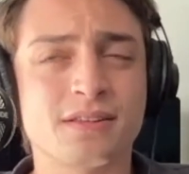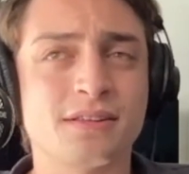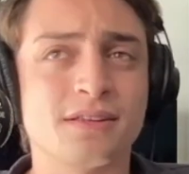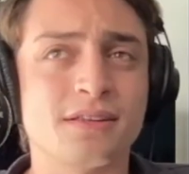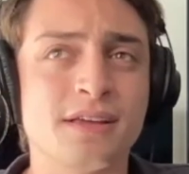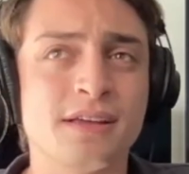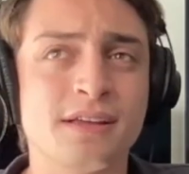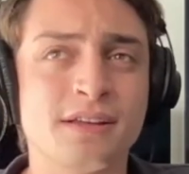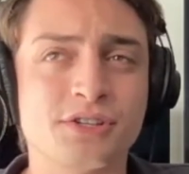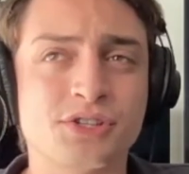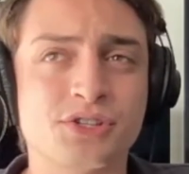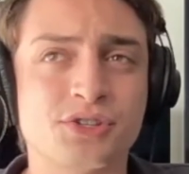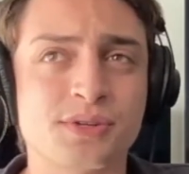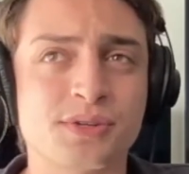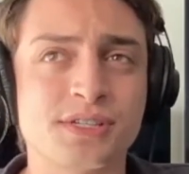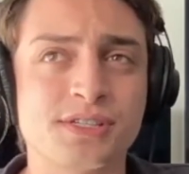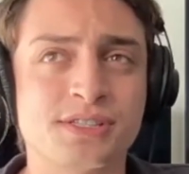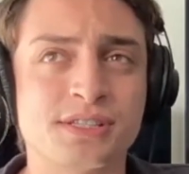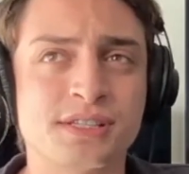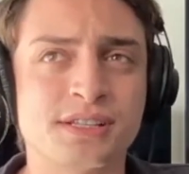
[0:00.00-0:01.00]

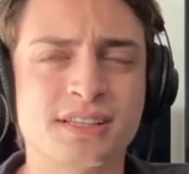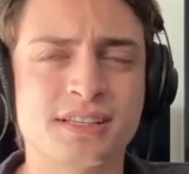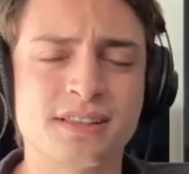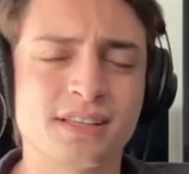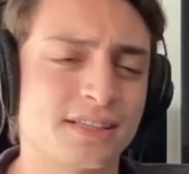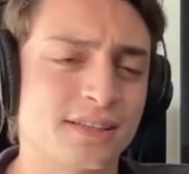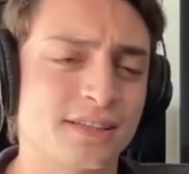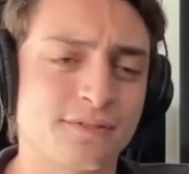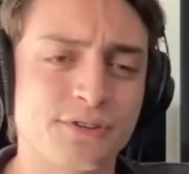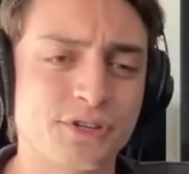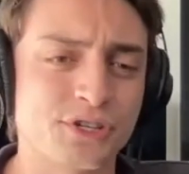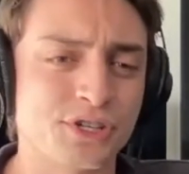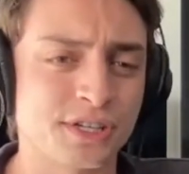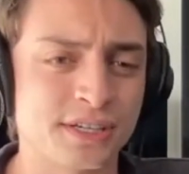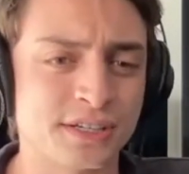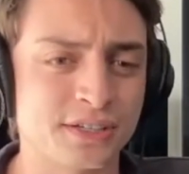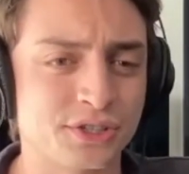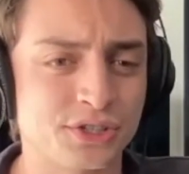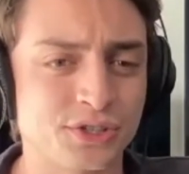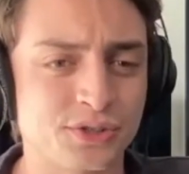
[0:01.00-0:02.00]
industries like, like the fishing
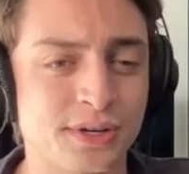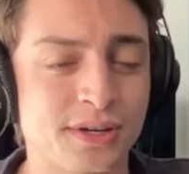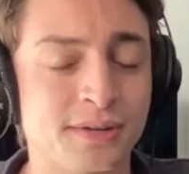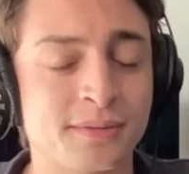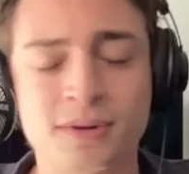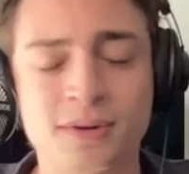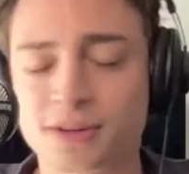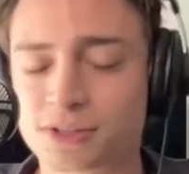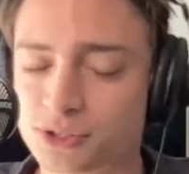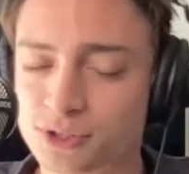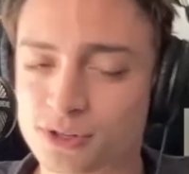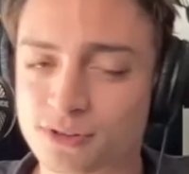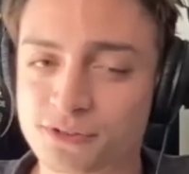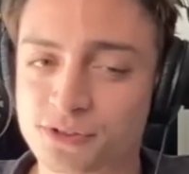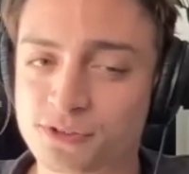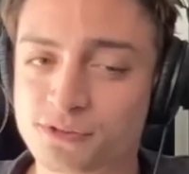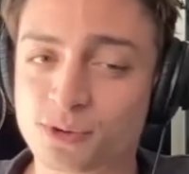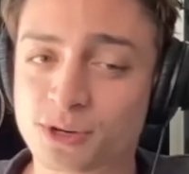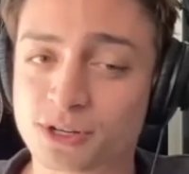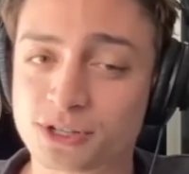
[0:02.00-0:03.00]
industry. I'm not sure if
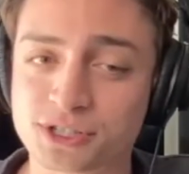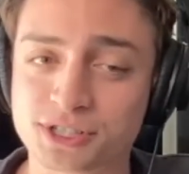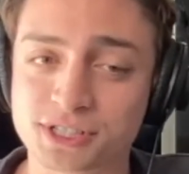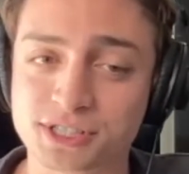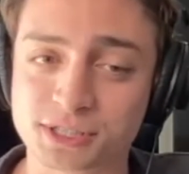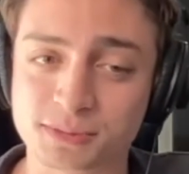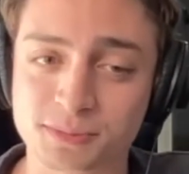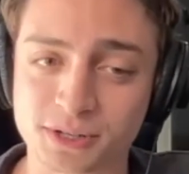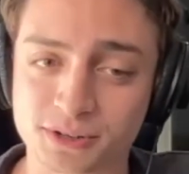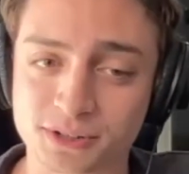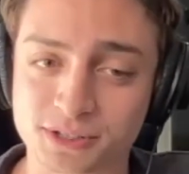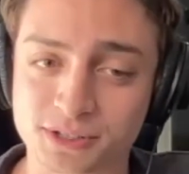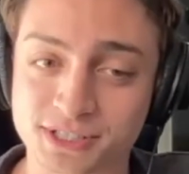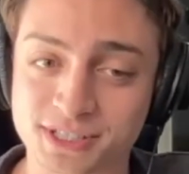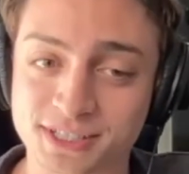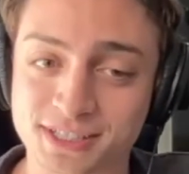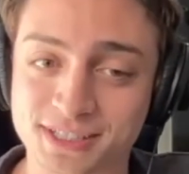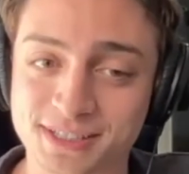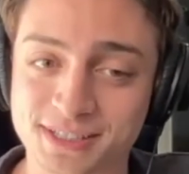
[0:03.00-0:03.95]
you've watched Seaspiracy,